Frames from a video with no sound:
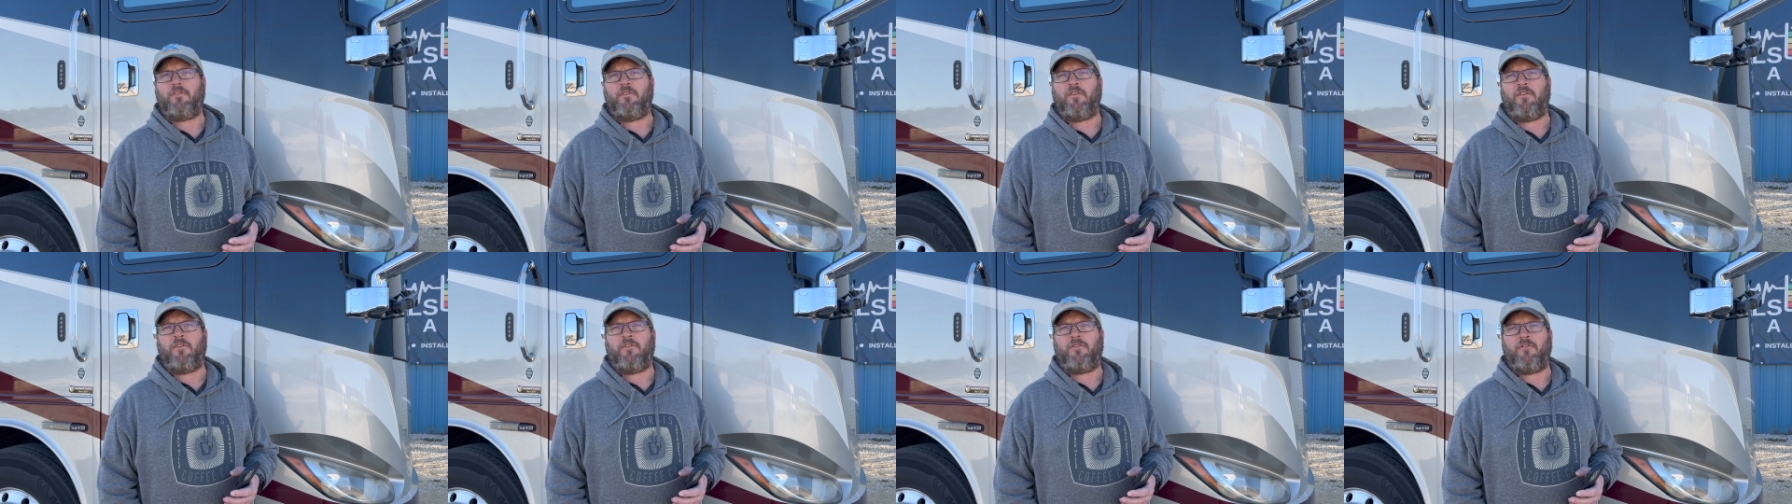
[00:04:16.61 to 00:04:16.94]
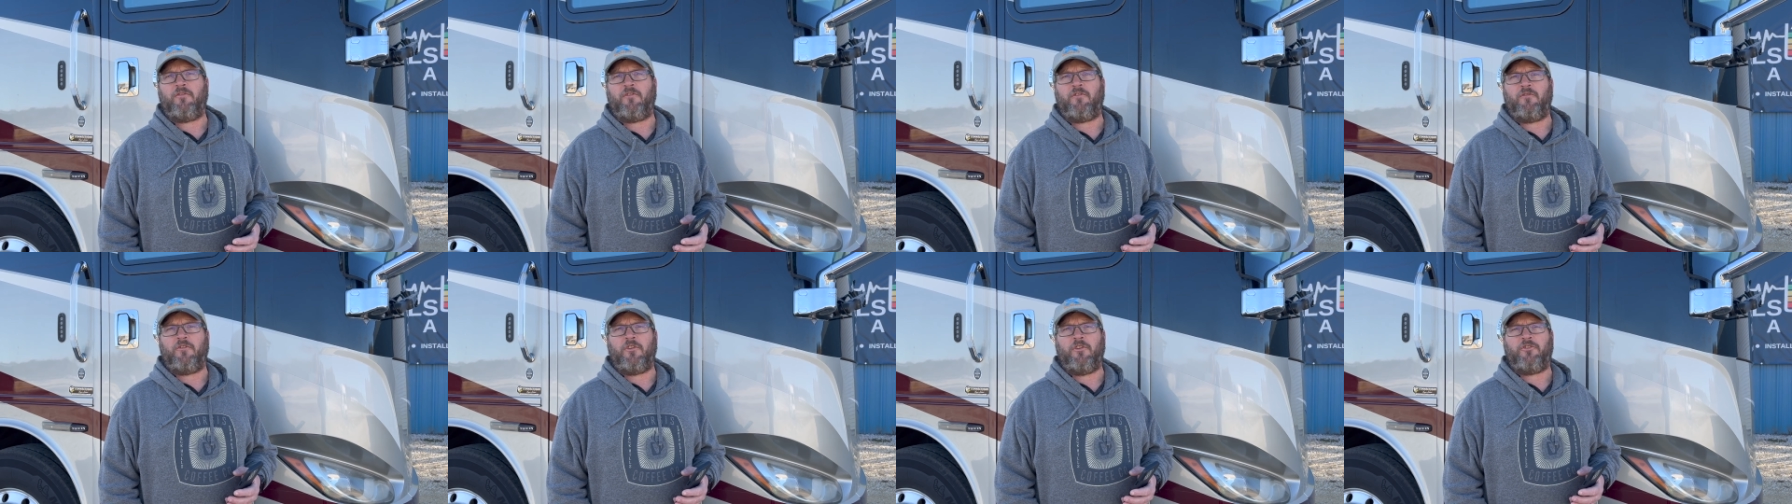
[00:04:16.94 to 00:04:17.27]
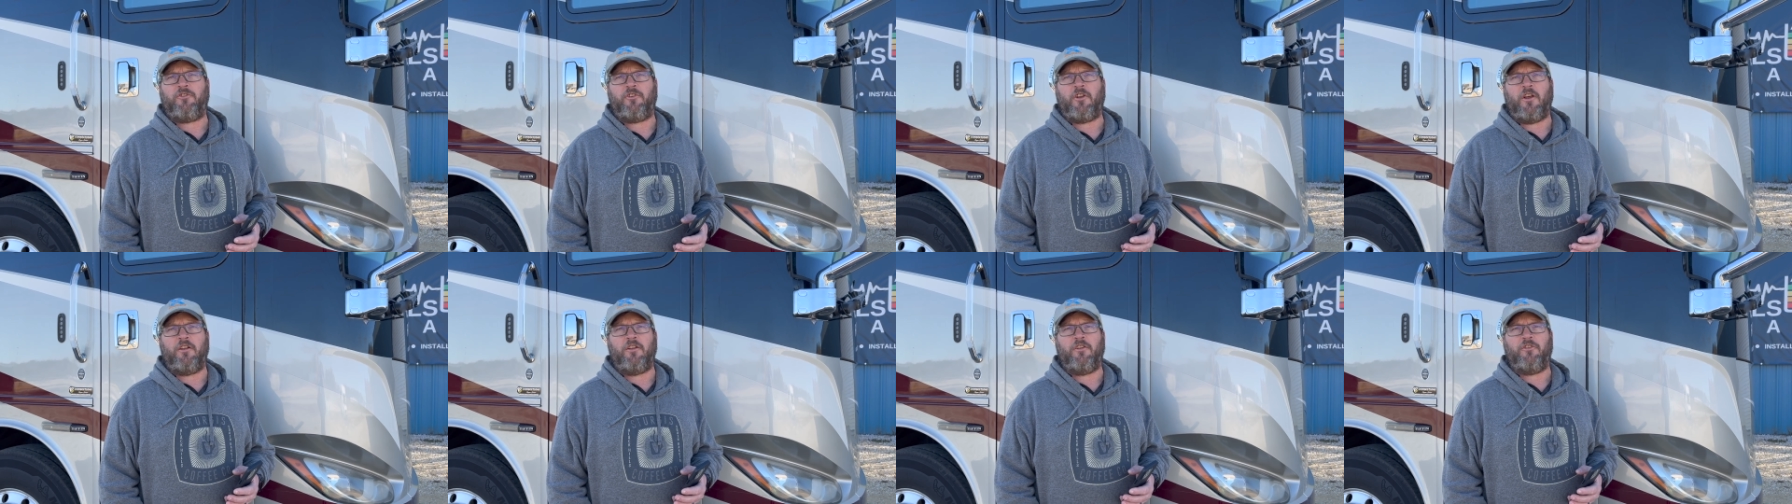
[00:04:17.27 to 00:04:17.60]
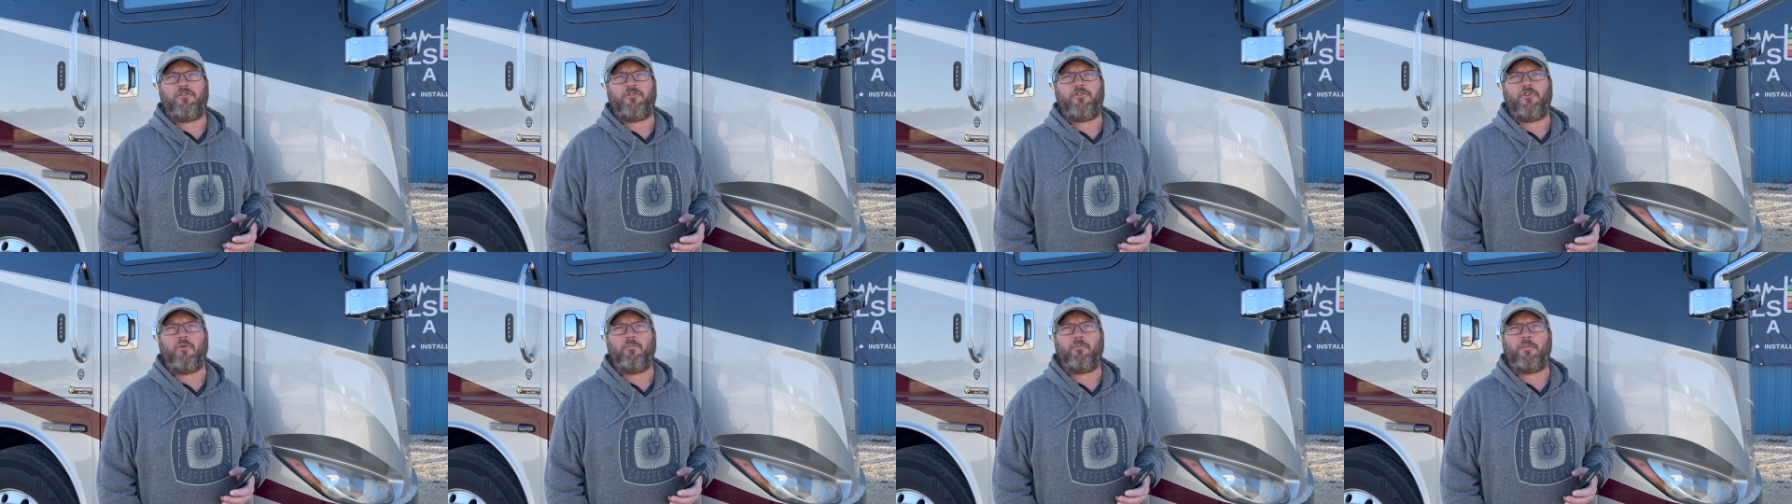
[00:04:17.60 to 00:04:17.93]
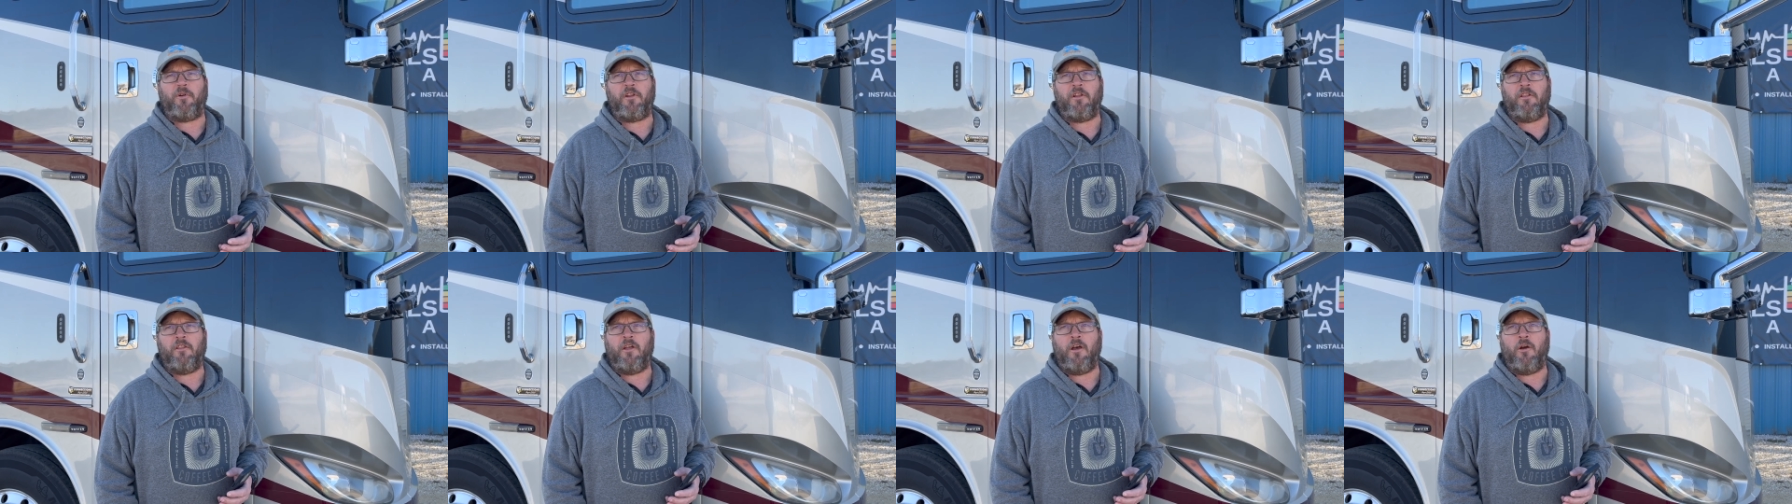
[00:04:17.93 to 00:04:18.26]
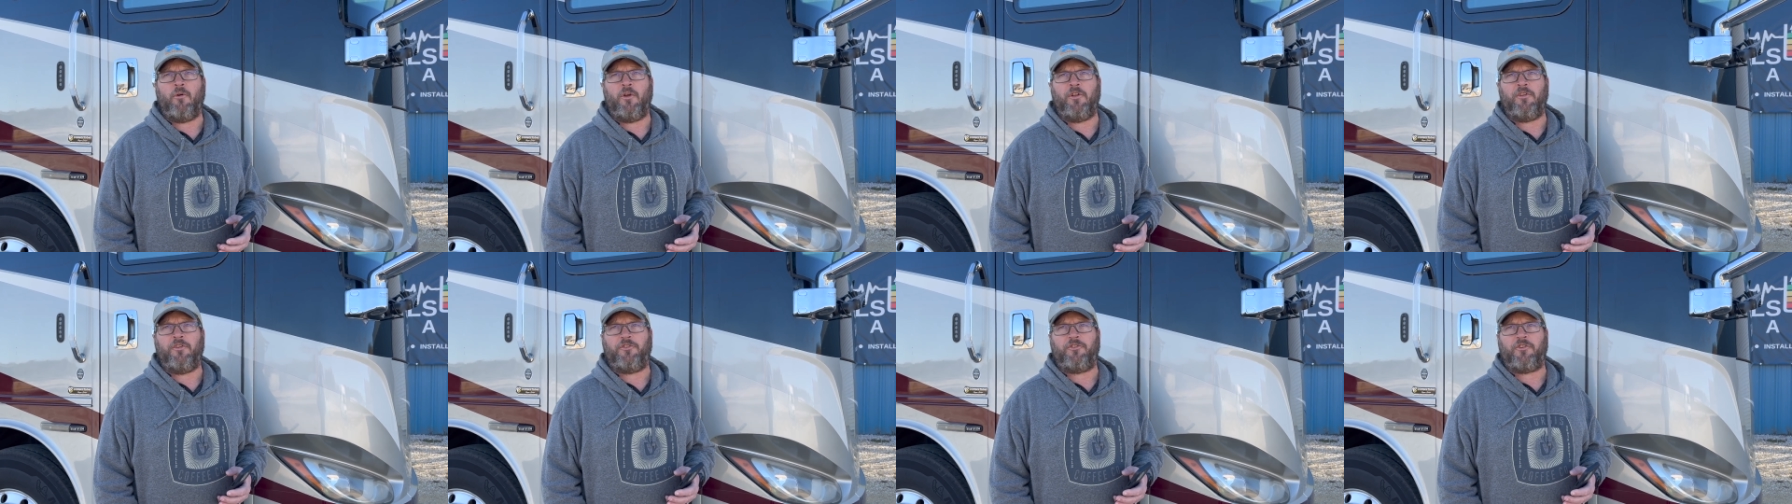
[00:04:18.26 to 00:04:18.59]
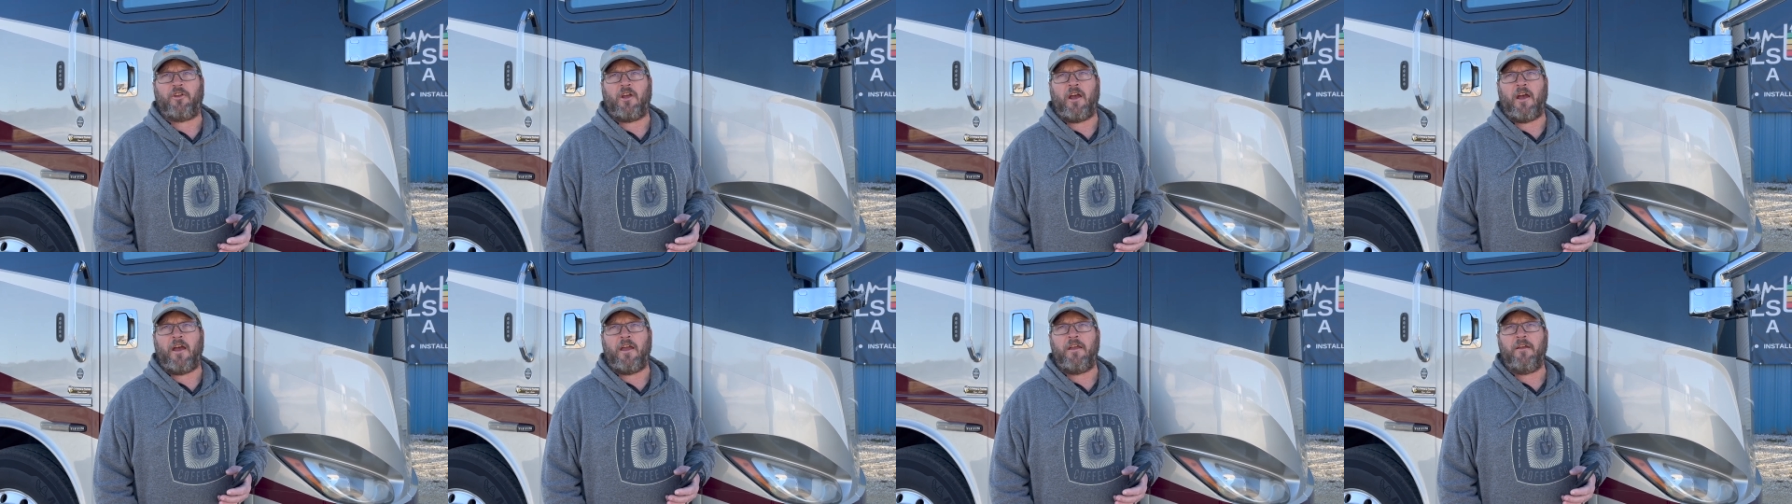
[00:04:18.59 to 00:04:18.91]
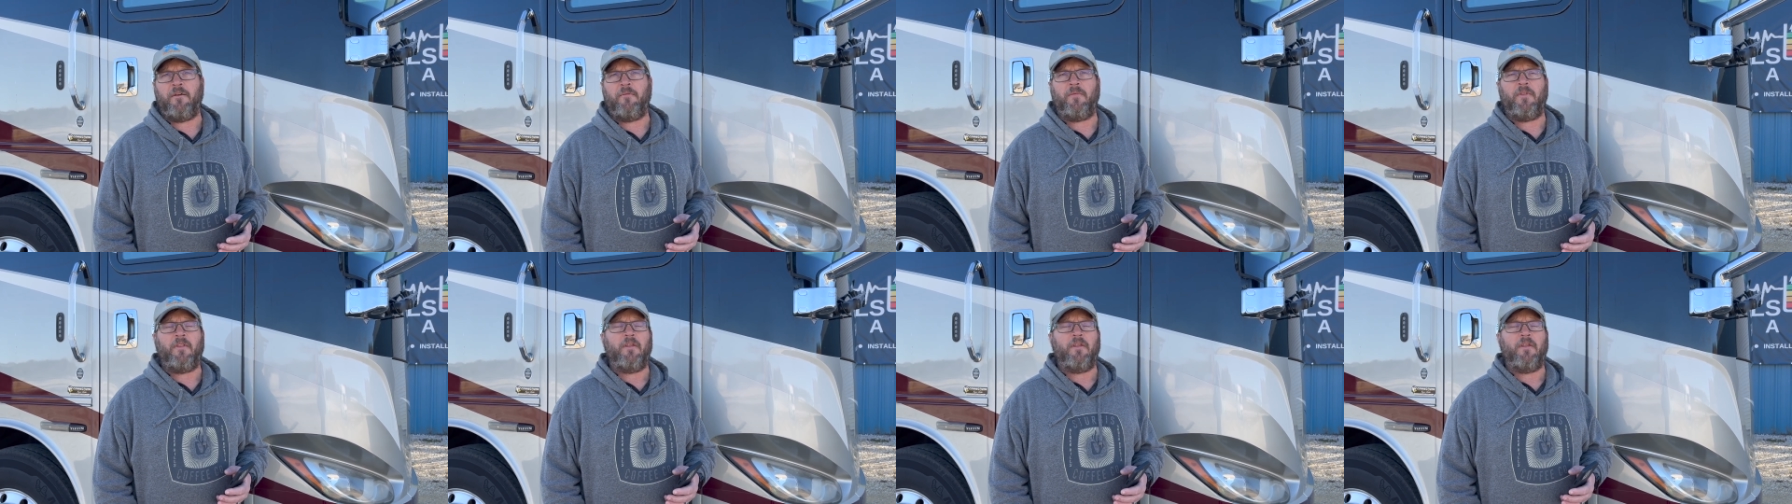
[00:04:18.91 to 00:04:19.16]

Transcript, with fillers: The, the sun is still pretty low in the sky.